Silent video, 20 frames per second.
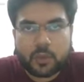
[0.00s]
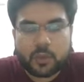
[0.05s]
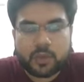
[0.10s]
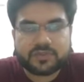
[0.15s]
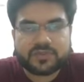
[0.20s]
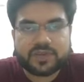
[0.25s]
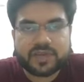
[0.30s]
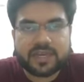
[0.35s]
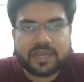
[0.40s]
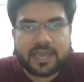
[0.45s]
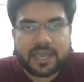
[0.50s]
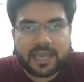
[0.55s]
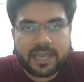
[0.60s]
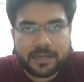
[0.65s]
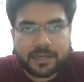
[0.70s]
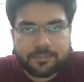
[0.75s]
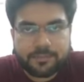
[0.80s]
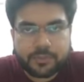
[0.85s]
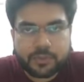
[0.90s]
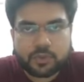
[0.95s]
which will
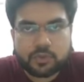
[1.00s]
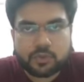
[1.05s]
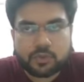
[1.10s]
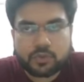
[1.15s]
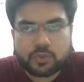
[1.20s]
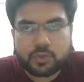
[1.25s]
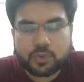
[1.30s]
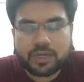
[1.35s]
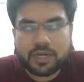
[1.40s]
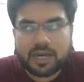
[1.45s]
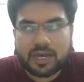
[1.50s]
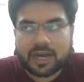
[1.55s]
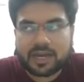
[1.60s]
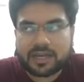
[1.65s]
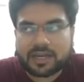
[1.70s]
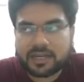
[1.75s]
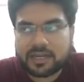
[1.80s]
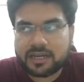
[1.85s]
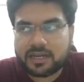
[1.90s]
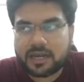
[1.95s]
help you to
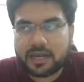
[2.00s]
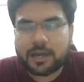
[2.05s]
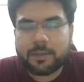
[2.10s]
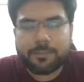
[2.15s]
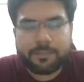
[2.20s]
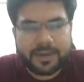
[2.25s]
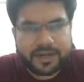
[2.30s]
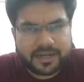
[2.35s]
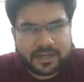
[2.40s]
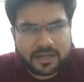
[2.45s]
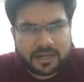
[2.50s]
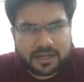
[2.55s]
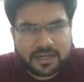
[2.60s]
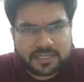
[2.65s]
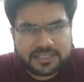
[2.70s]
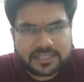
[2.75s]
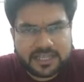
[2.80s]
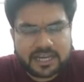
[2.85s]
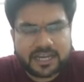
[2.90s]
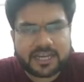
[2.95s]
garner a better
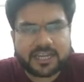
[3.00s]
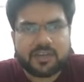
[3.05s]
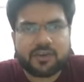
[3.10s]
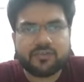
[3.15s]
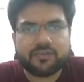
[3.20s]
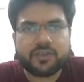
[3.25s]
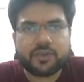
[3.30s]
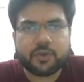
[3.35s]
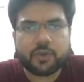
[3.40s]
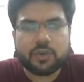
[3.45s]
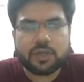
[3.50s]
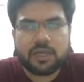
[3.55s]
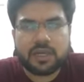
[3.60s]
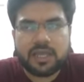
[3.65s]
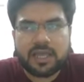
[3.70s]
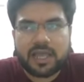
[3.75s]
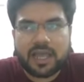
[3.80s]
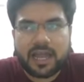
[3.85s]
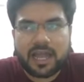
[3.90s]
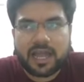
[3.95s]
understanding of the role
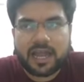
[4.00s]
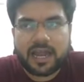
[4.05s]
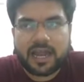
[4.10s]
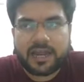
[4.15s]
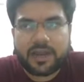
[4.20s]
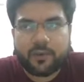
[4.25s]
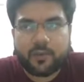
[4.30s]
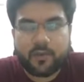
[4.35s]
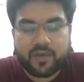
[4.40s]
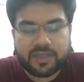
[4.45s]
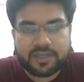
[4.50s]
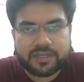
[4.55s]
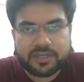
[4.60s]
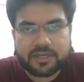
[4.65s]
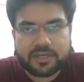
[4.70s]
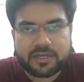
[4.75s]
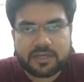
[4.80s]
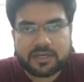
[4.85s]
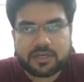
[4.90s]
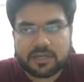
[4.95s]
and
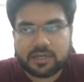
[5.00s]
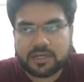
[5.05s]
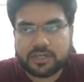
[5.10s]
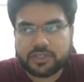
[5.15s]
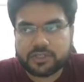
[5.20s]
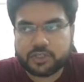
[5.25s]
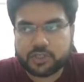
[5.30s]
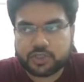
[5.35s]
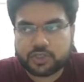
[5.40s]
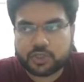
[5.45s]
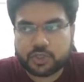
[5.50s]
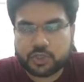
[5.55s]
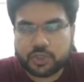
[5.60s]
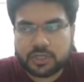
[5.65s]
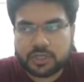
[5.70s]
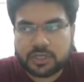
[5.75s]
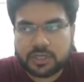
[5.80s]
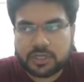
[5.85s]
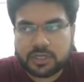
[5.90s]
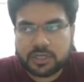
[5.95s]
whether you
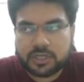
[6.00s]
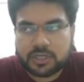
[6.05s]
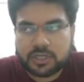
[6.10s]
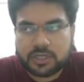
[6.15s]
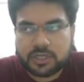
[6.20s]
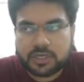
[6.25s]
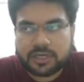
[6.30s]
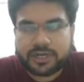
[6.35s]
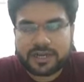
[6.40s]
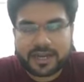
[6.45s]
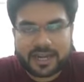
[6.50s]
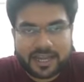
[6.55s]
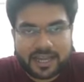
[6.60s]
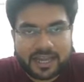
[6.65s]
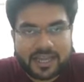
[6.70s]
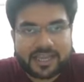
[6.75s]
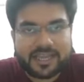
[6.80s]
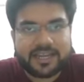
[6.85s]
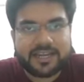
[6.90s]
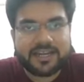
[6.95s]
should
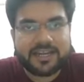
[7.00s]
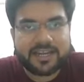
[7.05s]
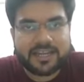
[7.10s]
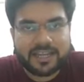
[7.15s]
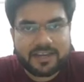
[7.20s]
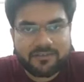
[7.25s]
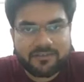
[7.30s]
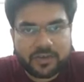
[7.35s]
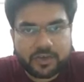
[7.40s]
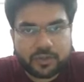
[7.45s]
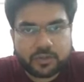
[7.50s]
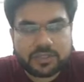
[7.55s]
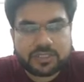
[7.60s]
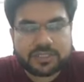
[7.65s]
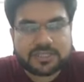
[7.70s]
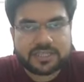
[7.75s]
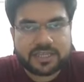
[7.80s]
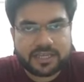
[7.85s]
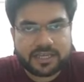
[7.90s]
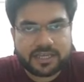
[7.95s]
try and delve into
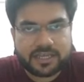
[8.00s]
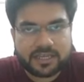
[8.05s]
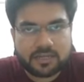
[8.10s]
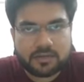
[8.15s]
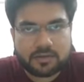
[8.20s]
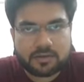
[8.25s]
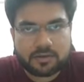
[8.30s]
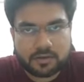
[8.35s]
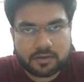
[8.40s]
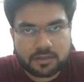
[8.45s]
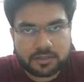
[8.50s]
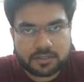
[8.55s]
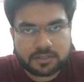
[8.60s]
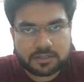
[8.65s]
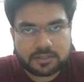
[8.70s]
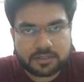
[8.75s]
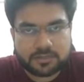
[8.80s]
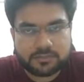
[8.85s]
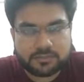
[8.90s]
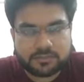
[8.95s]
this area or not.
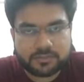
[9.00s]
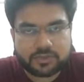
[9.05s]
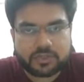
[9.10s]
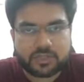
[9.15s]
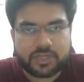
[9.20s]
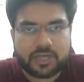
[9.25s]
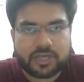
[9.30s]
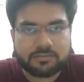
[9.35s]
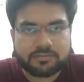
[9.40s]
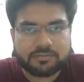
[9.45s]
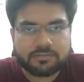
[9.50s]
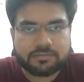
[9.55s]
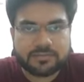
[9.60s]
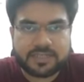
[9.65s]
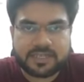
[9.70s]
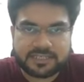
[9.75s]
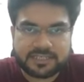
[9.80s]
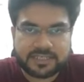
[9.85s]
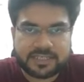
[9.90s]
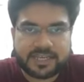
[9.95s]
So yeah,
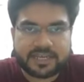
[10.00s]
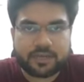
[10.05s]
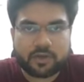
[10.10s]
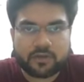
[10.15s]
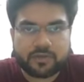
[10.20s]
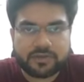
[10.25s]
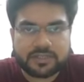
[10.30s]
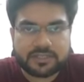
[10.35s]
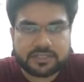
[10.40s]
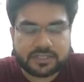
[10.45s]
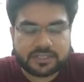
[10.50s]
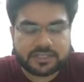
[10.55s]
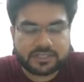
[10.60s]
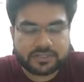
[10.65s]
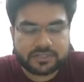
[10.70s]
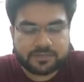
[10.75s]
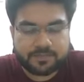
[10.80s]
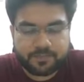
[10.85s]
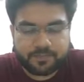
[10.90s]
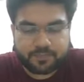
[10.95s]
let's get on with the session.